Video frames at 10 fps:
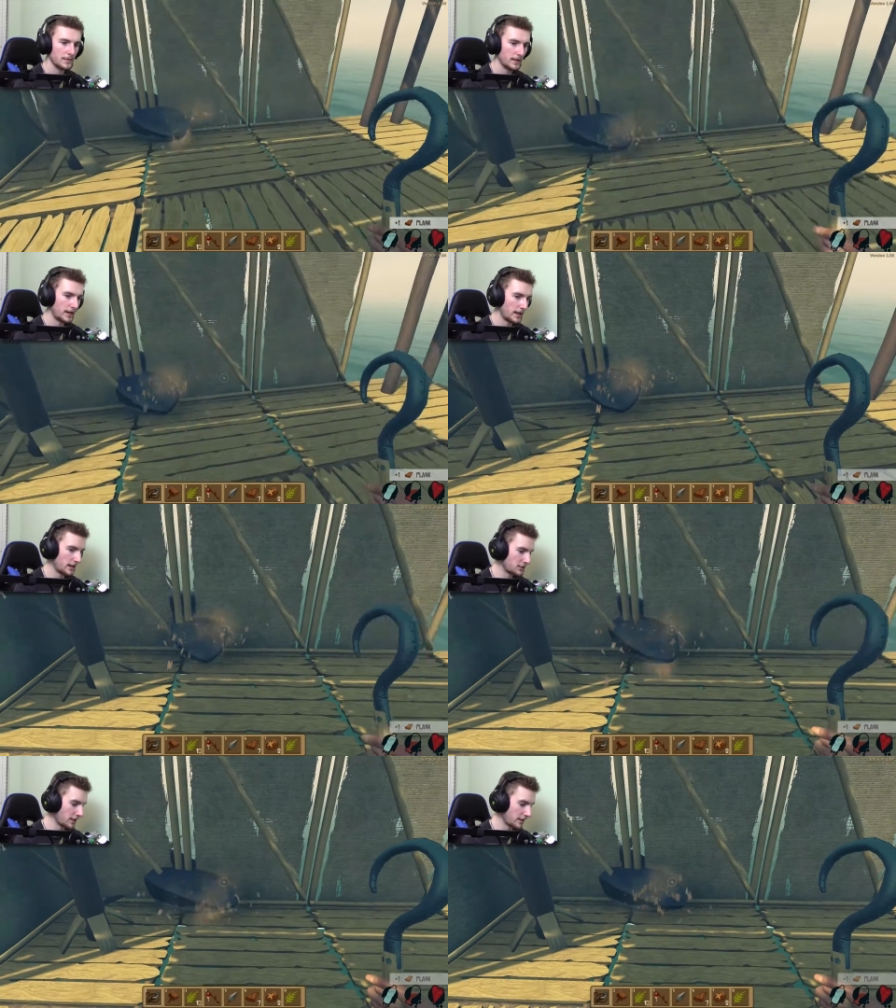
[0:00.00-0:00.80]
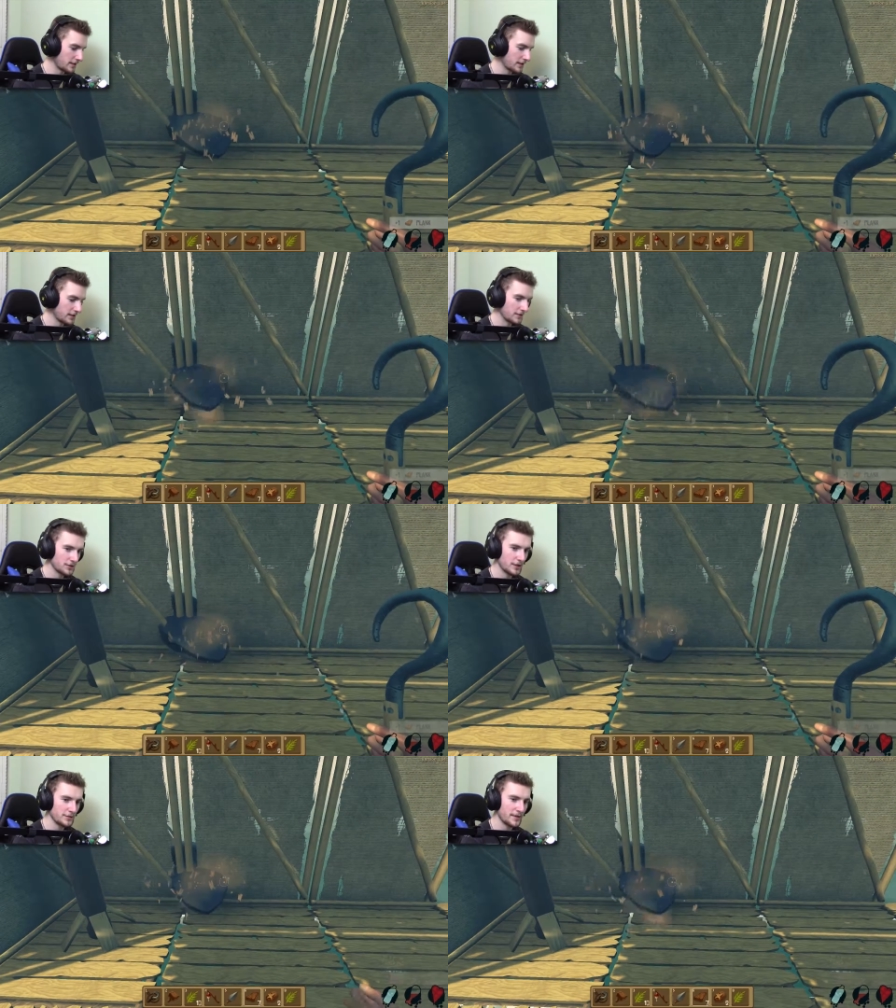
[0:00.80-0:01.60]
Ah, shark! The
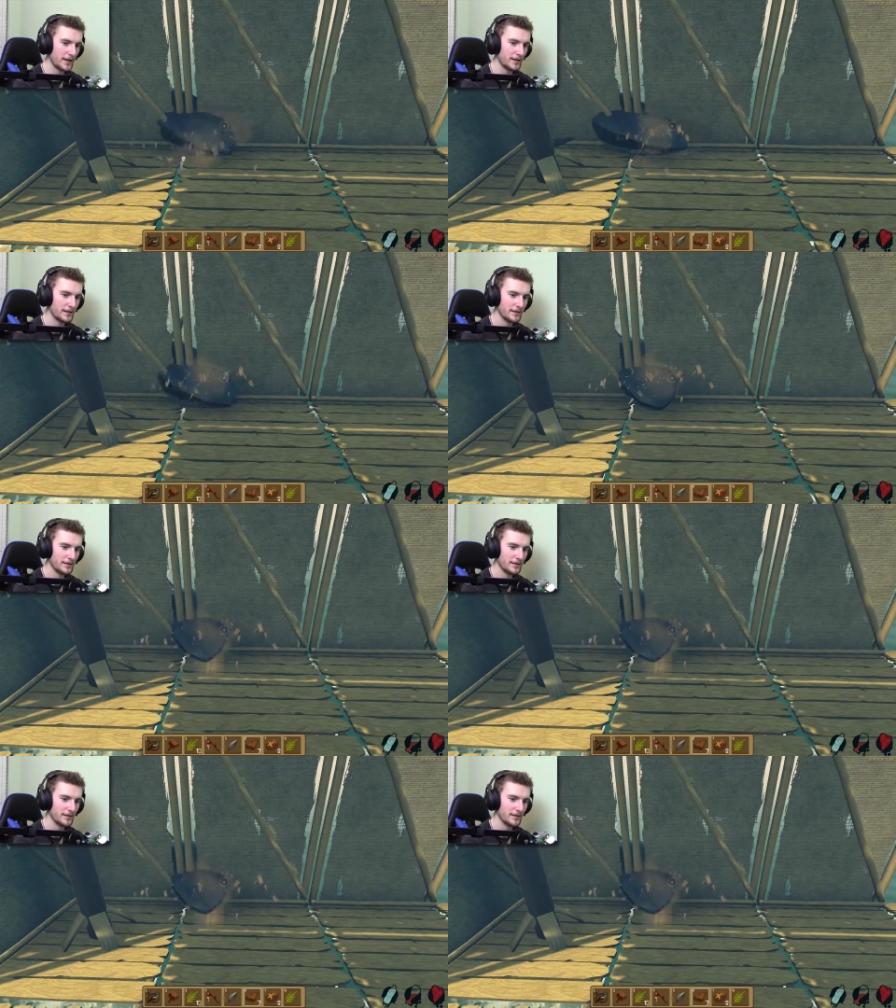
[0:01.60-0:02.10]
shark is back!